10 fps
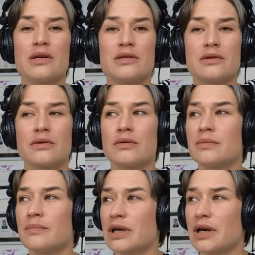So
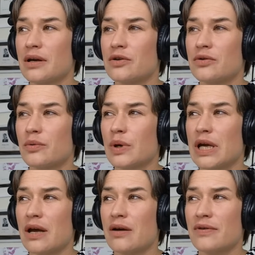in my country,
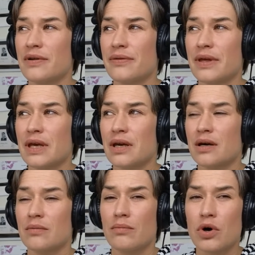we have, I
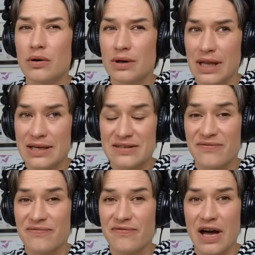think, more or
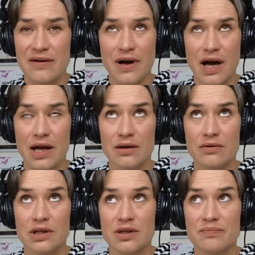less
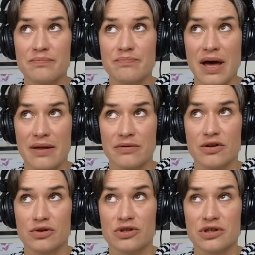500
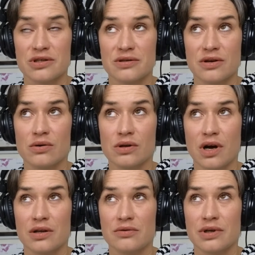pathologists in the whole
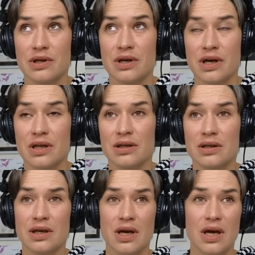country,
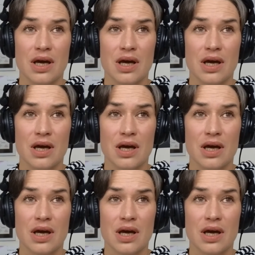and